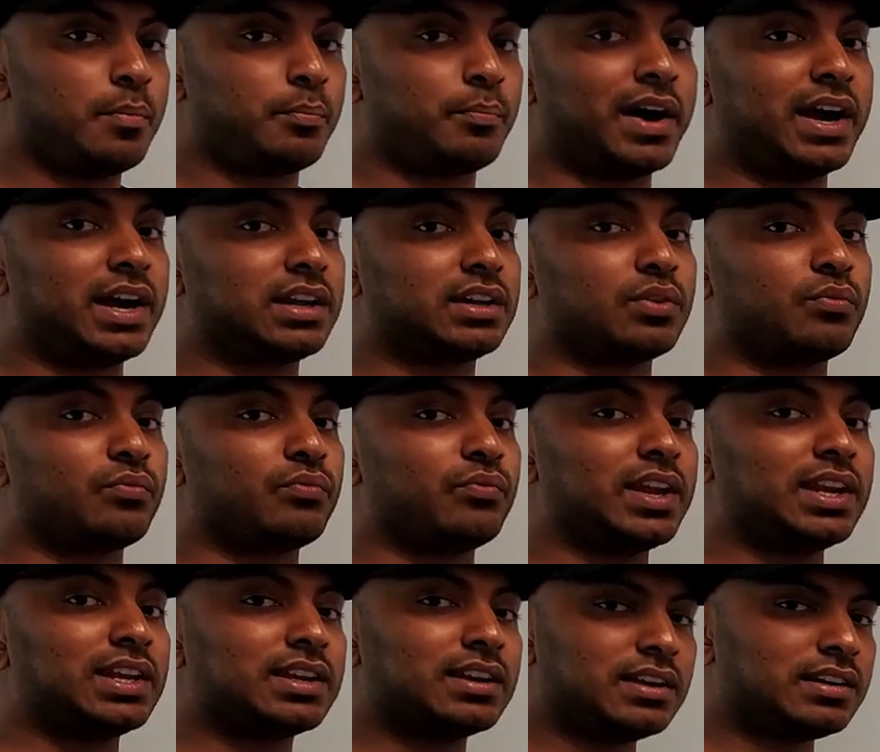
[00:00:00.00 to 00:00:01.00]
But
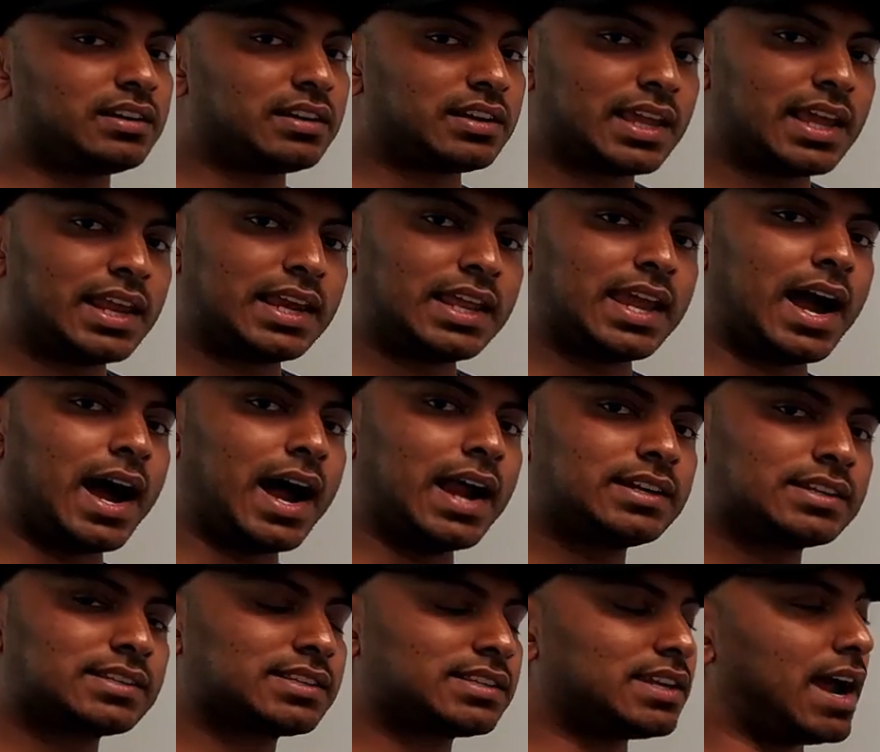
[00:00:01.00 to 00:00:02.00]
we didn't really
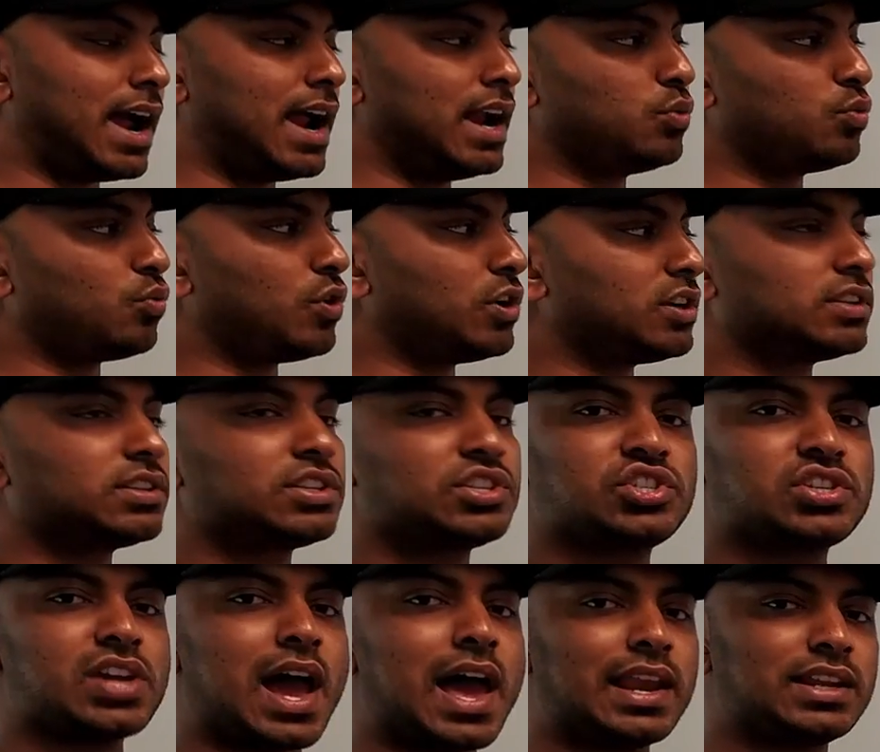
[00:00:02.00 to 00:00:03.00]
understand what are the
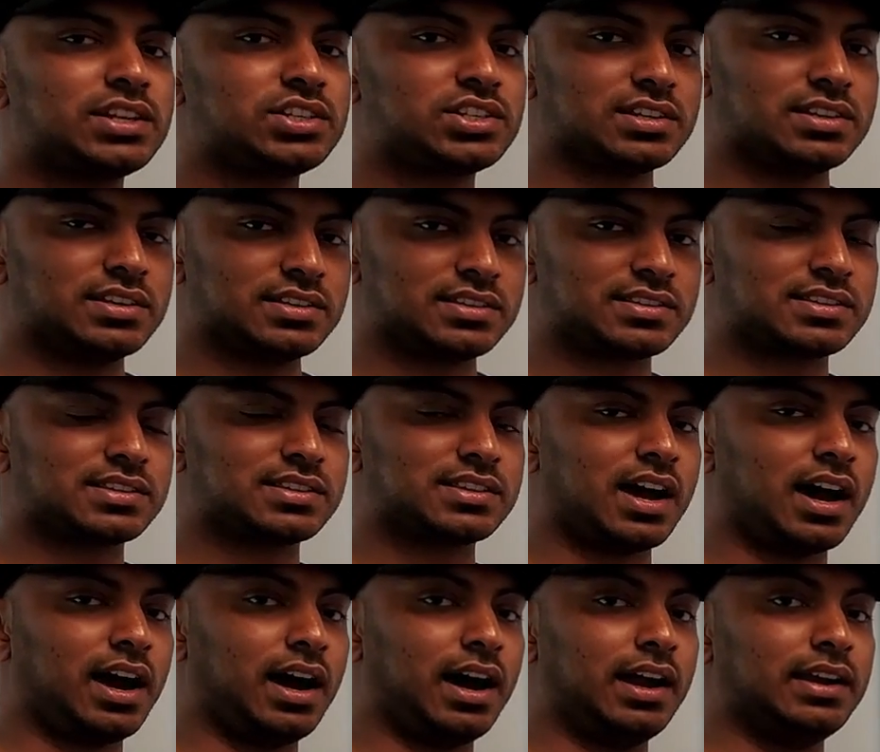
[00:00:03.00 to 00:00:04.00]
challenges
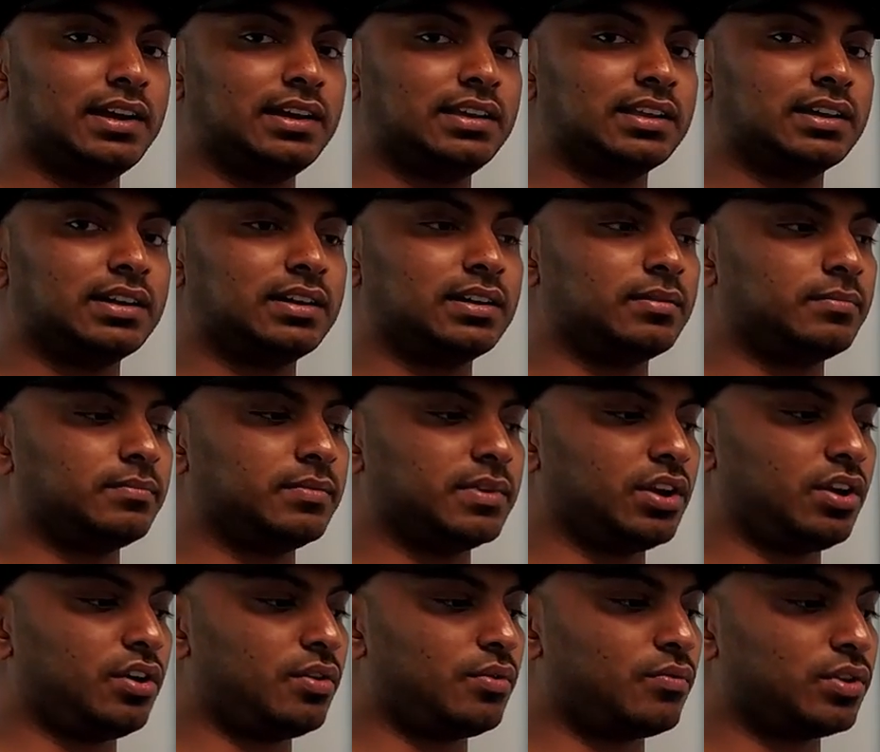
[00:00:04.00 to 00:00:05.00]
and uh, you
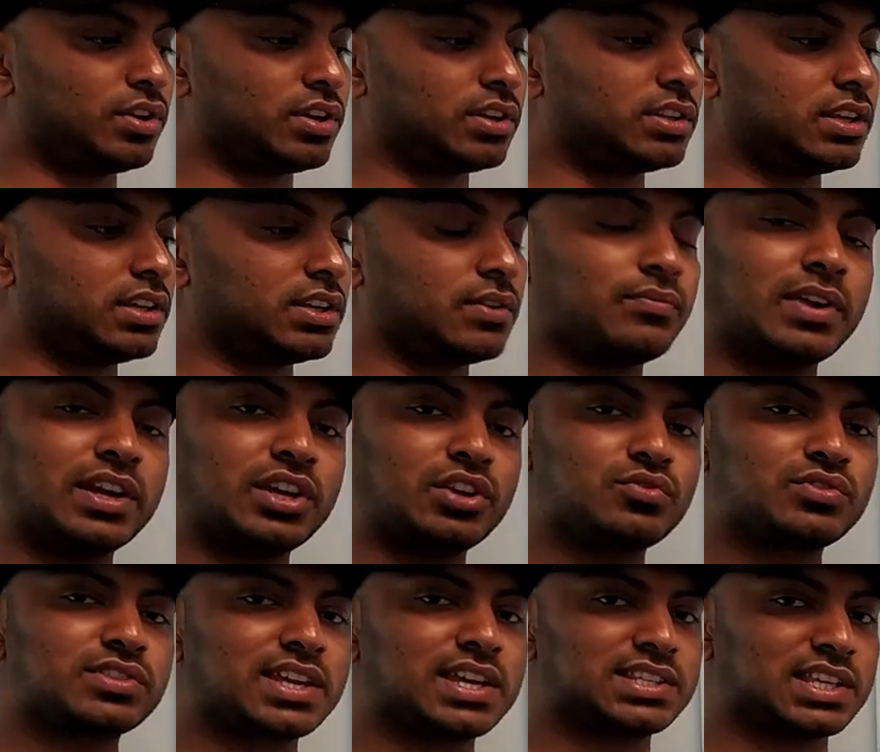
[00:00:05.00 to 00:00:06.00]
know, what are the different
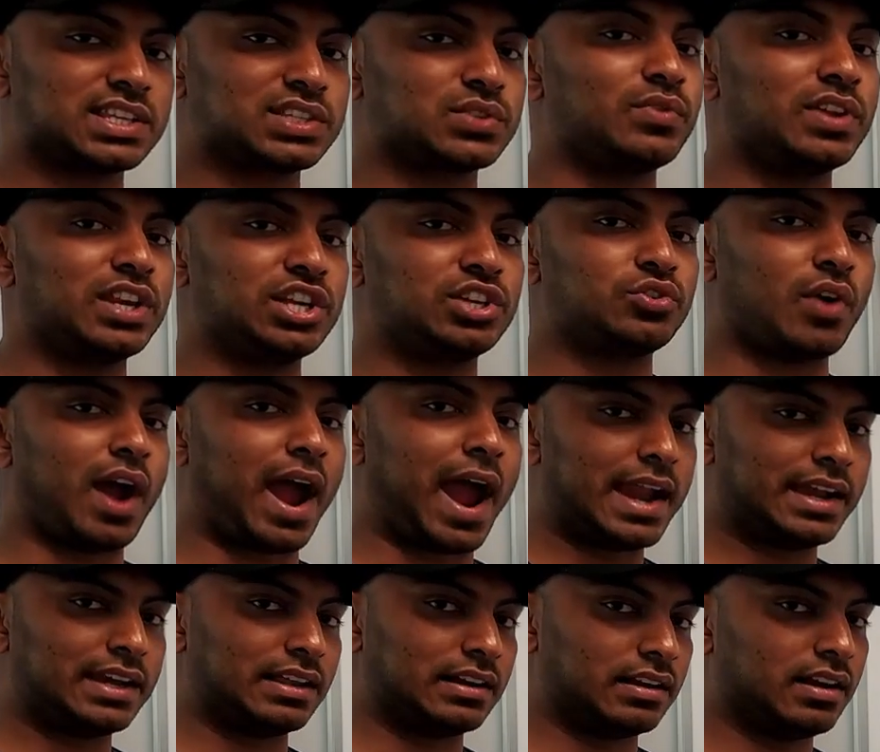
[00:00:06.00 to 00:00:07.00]
use cases we need to
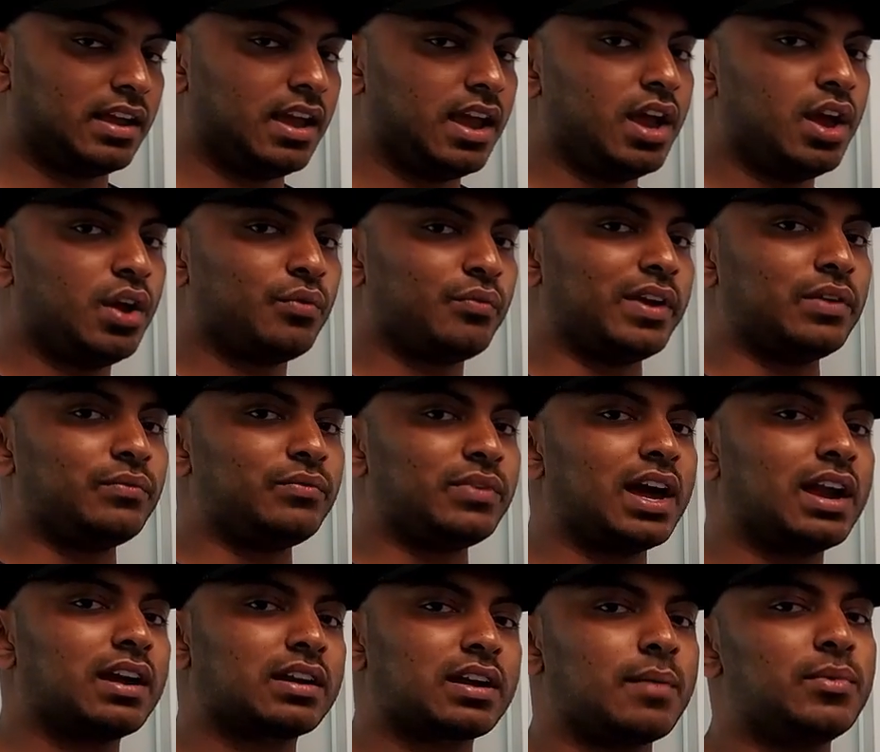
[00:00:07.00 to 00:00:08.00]
handle when we
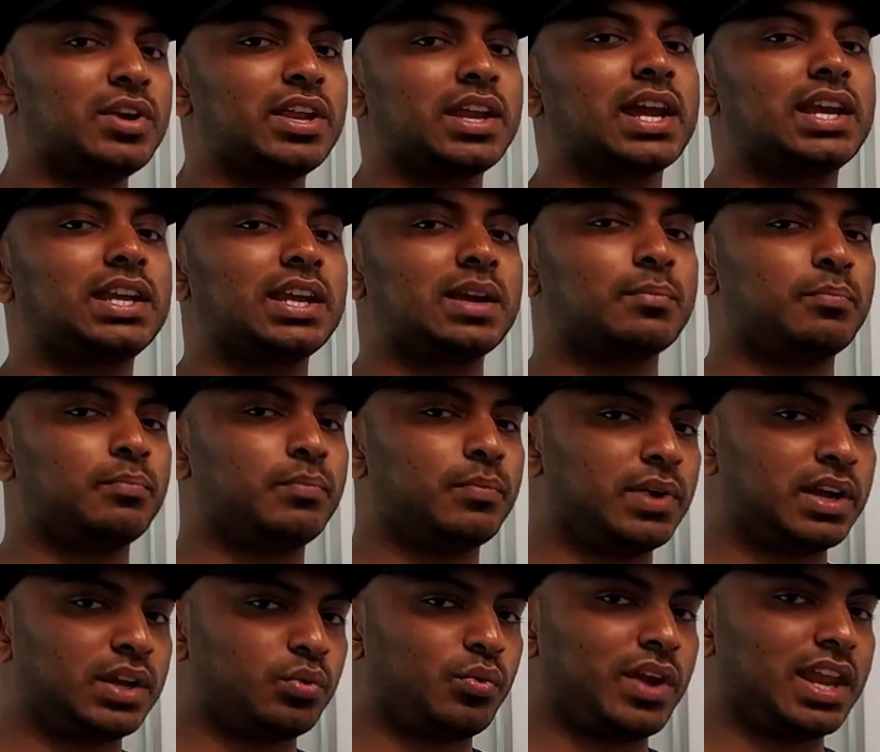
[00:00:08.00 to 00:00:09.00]
are communicating
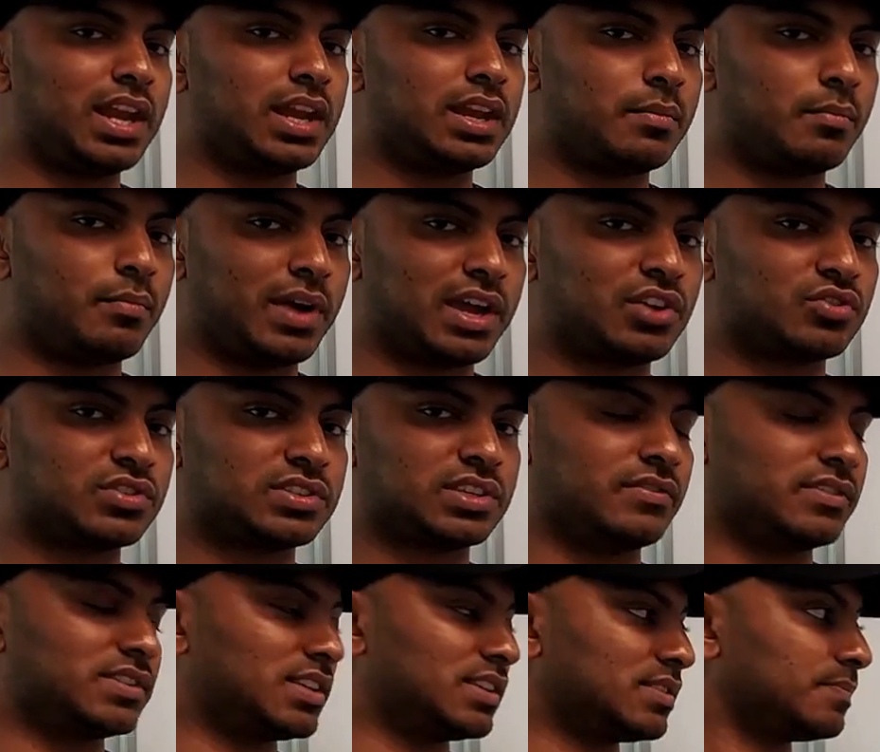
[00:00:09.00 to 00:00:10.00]
between
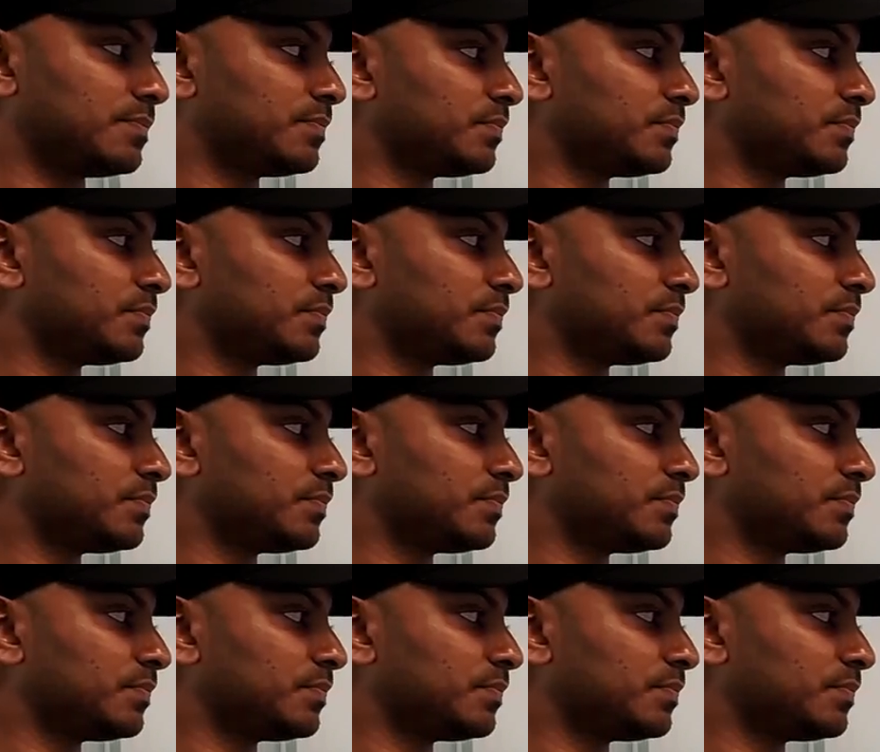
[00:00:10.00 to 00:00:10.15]
microservices.